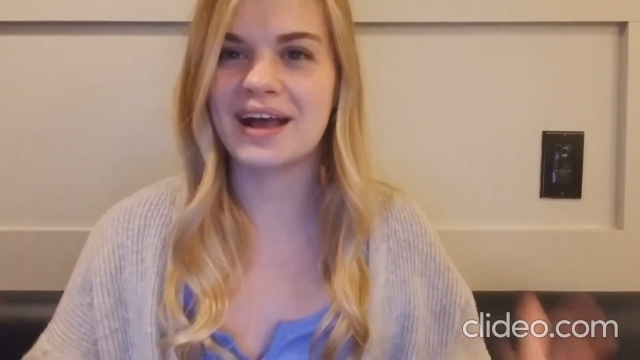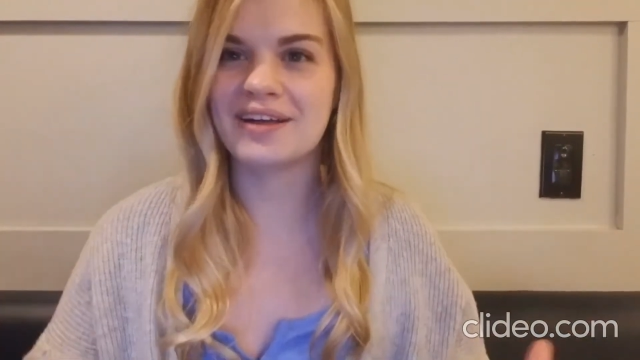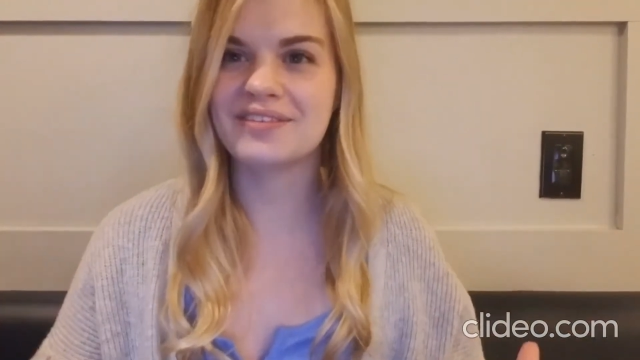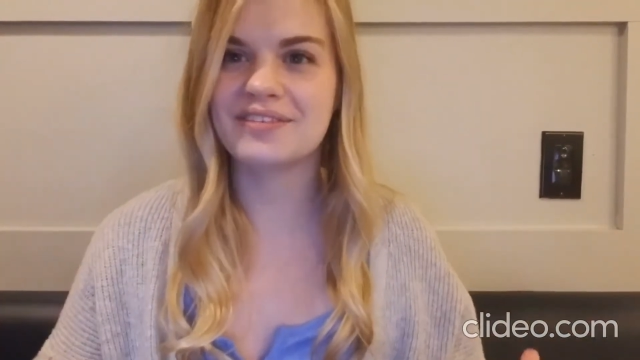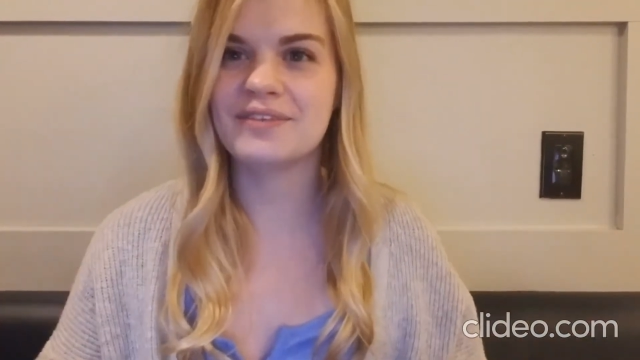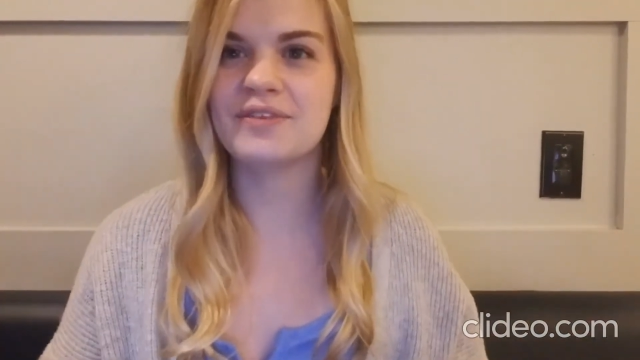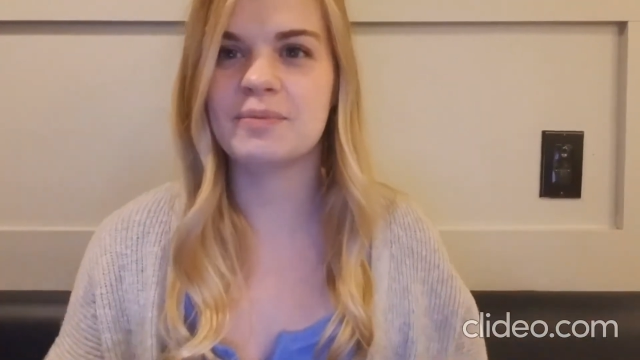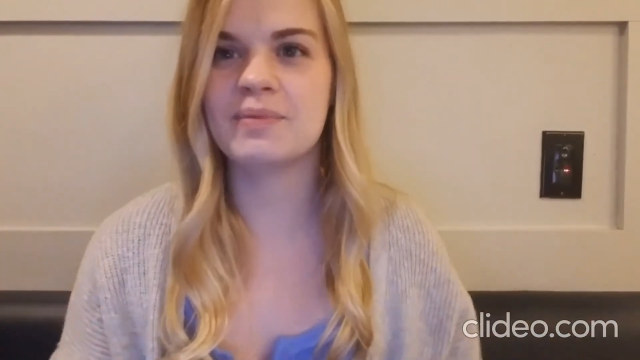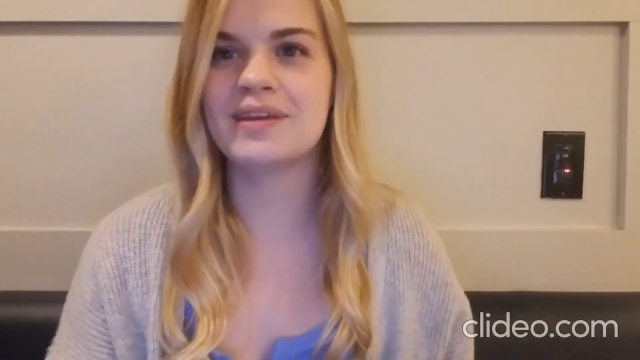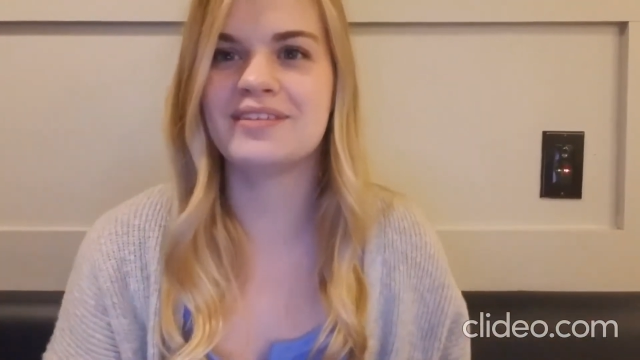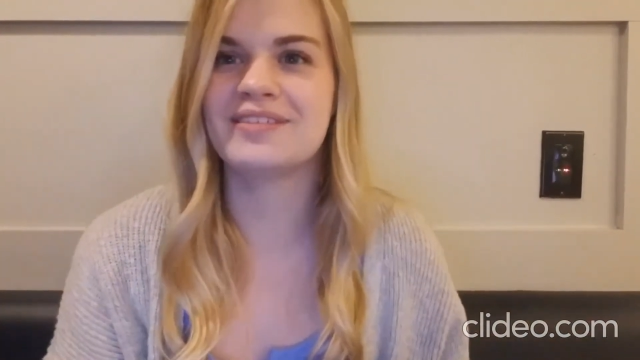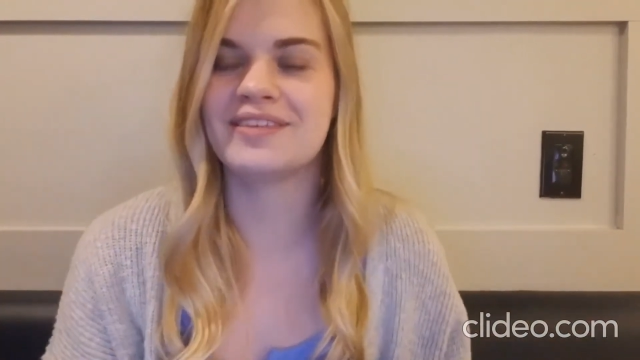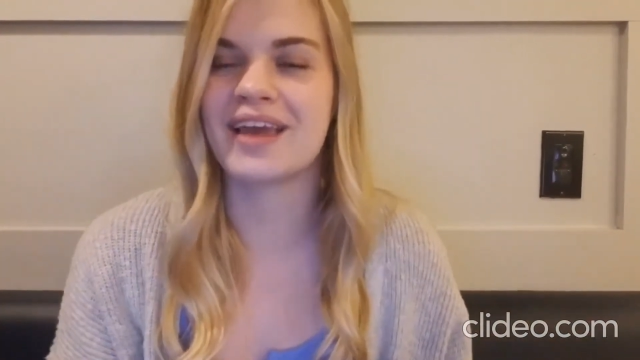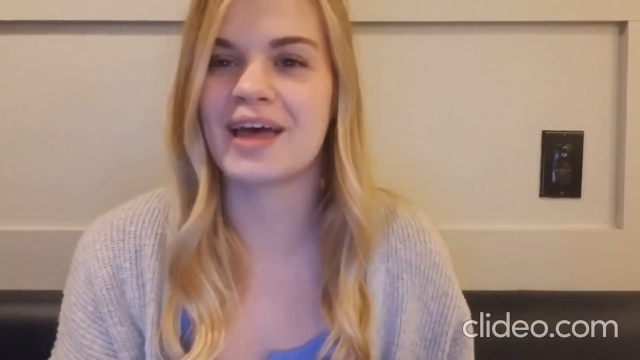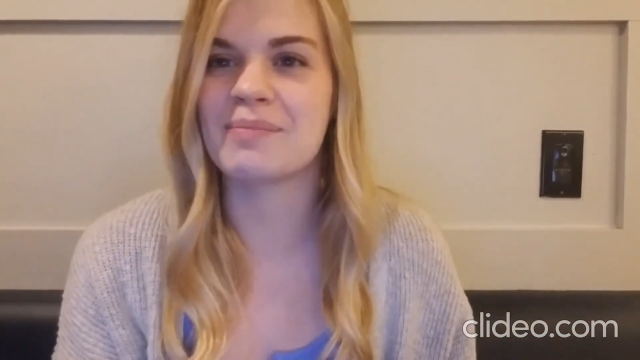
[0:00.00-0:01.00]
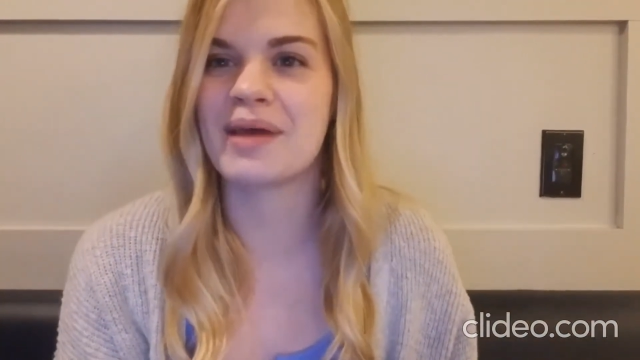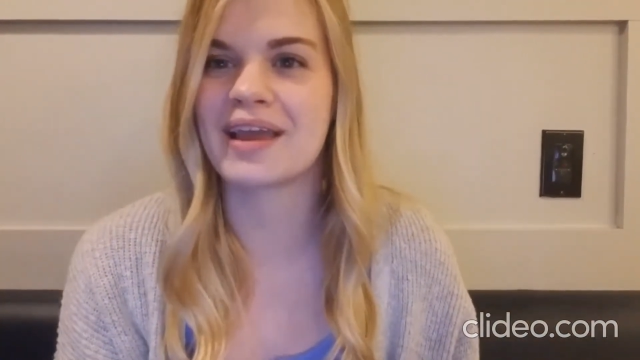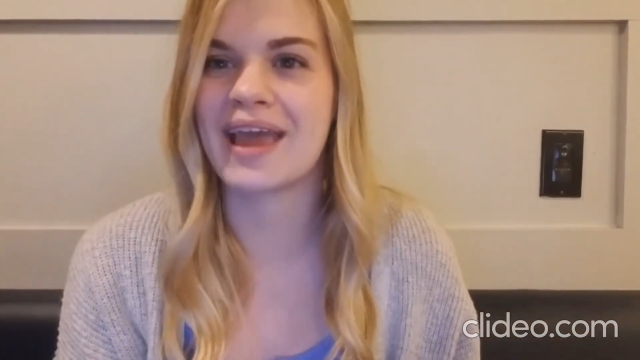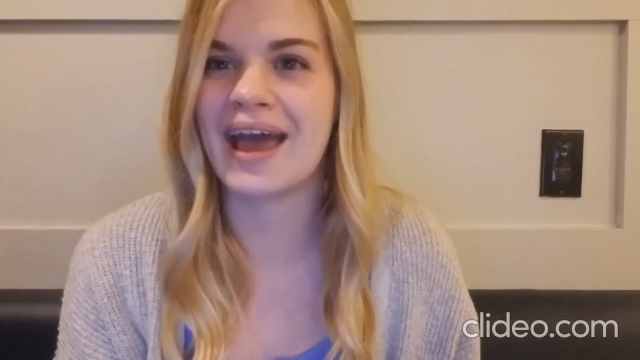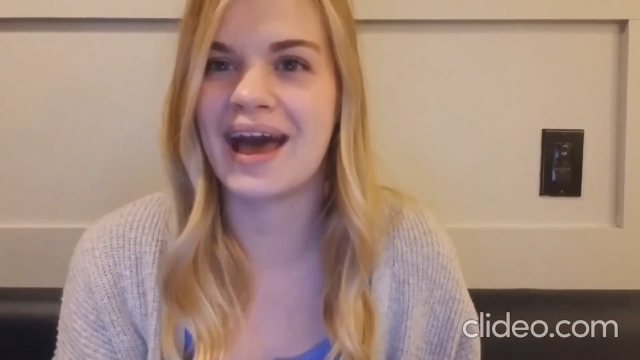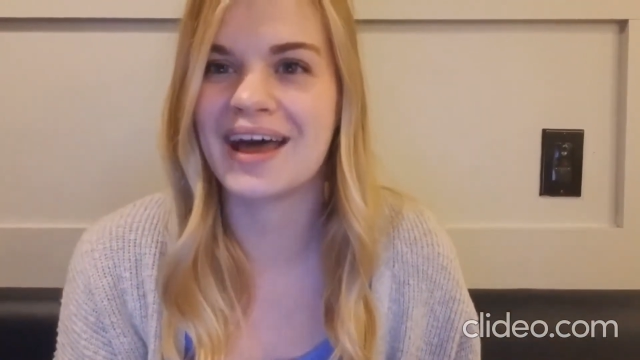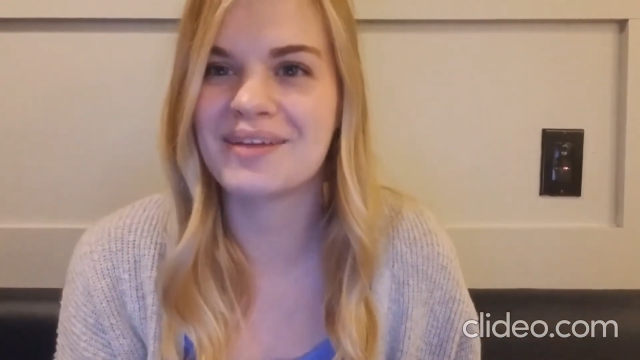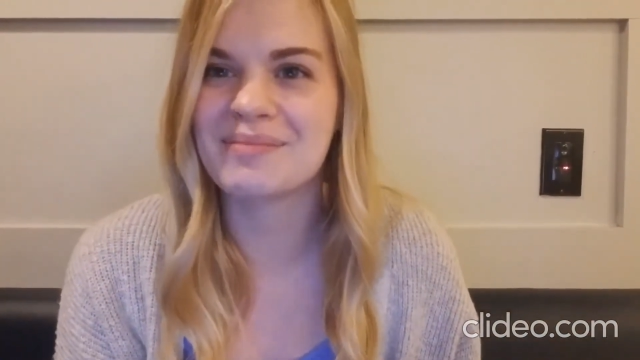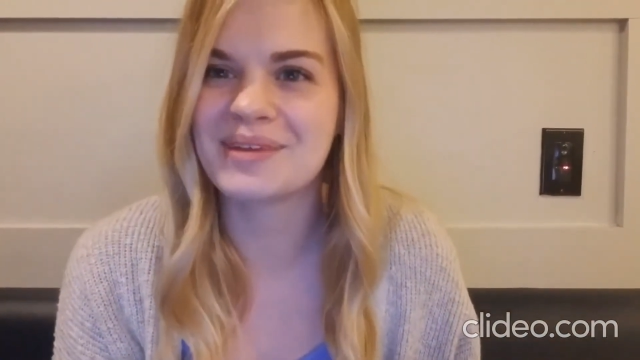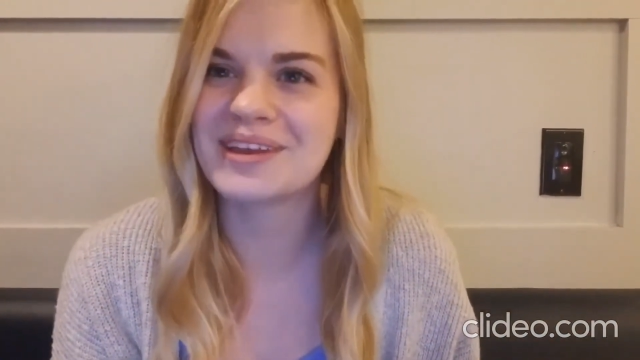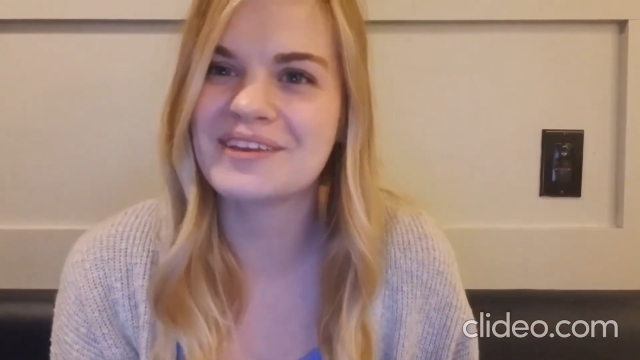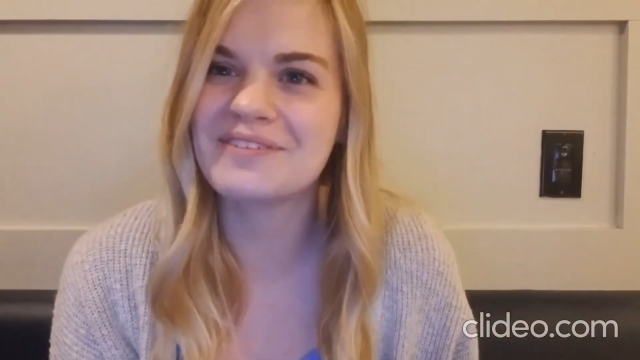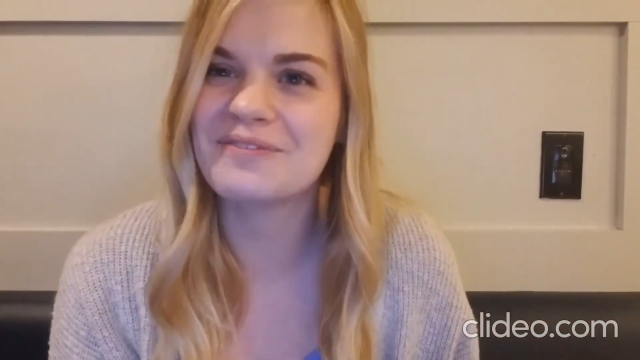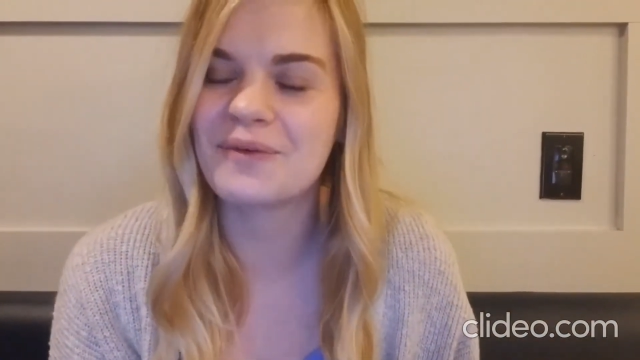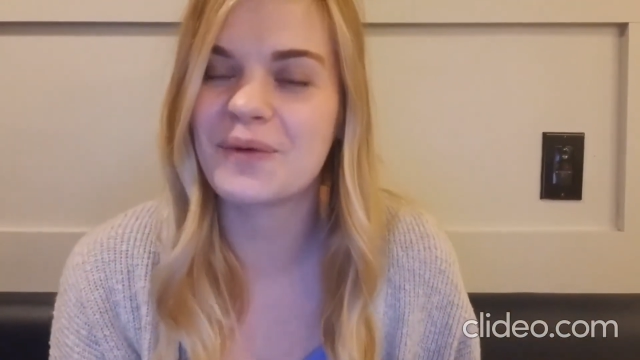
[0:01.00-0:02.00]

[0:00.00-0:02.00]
LCVPTM Academy